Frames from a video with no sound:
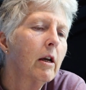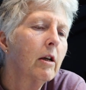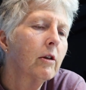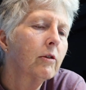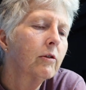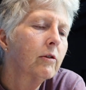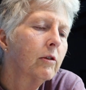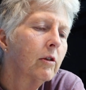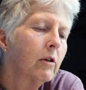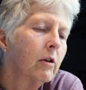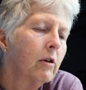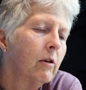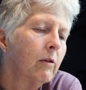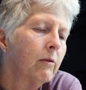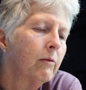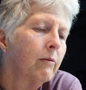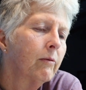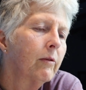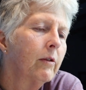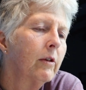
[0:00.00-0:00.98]

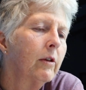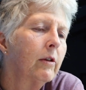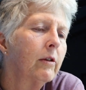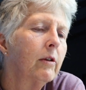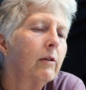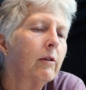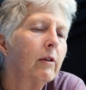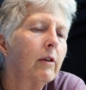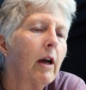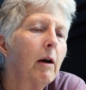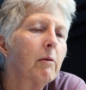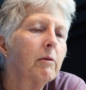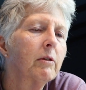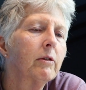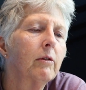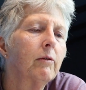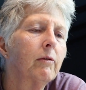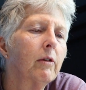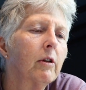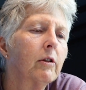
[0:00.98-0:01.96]
So the, that was
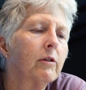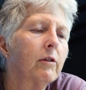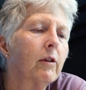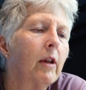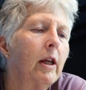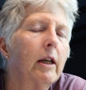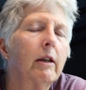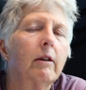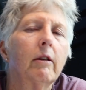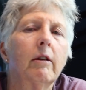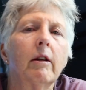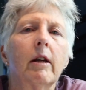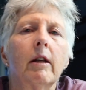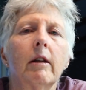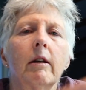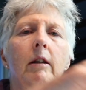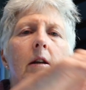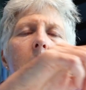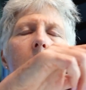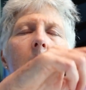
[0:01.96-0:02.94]
the first thing that
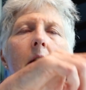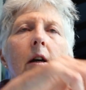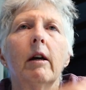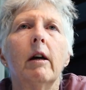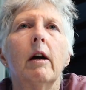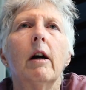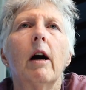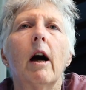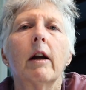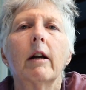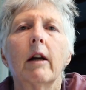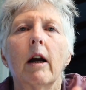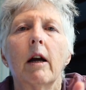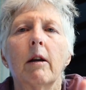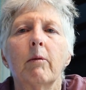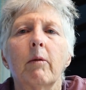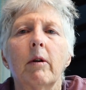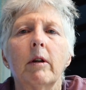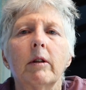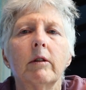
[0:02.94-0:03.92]
I kind
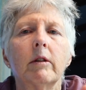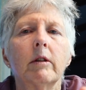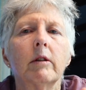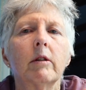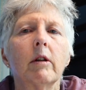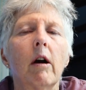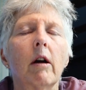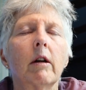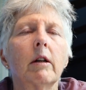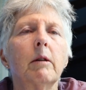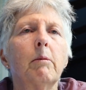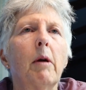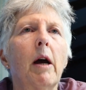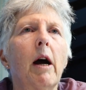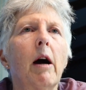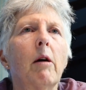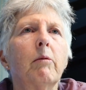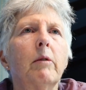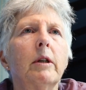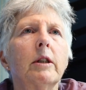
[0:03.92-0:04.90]
of wanted to talk
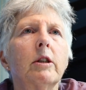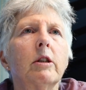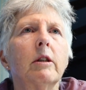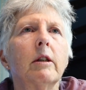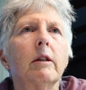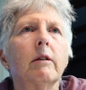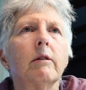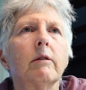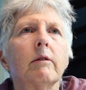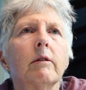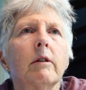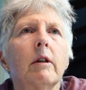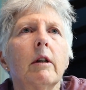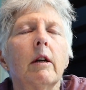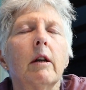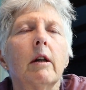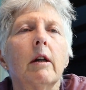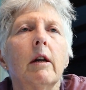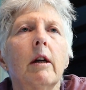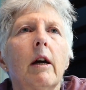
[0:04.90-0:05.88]
about, which is
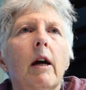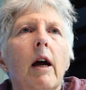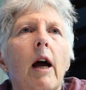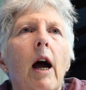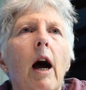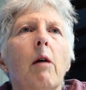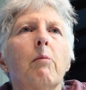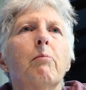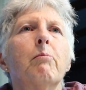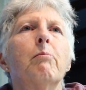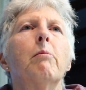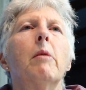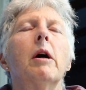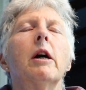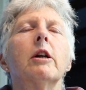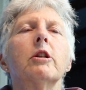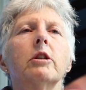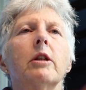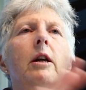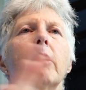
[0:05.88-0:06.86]
how
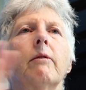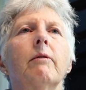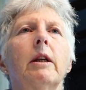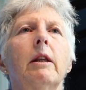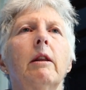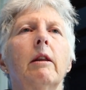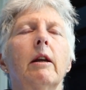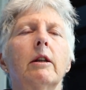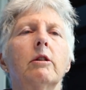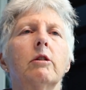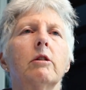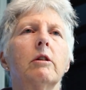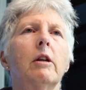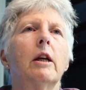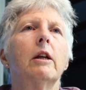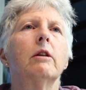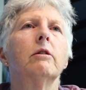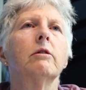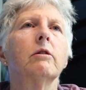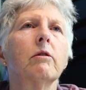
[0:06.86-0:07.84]
much everything
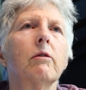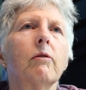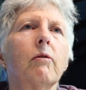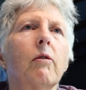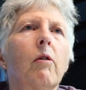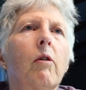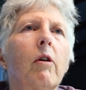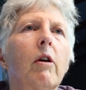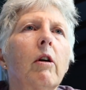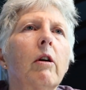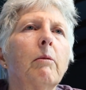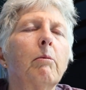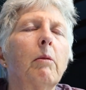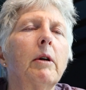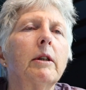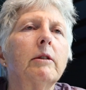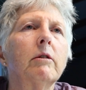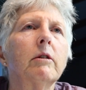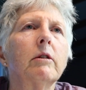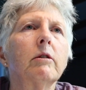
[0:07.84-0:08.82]
changed for
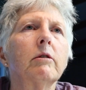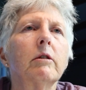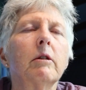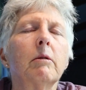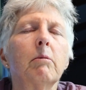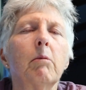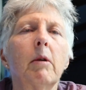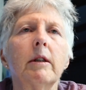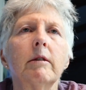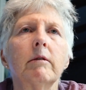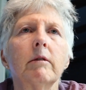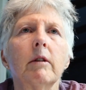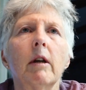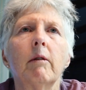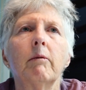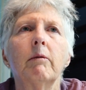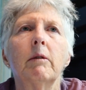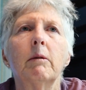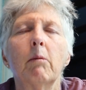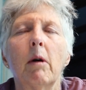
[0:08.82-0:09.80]
my sister,
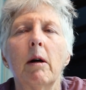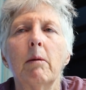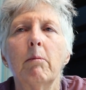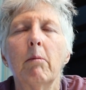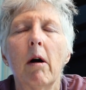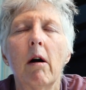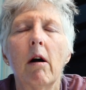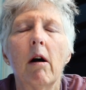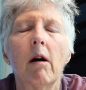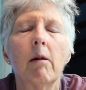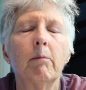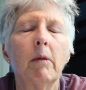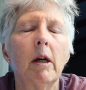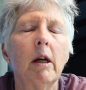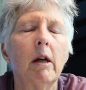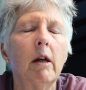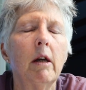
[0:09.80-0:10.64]
myself, and my mom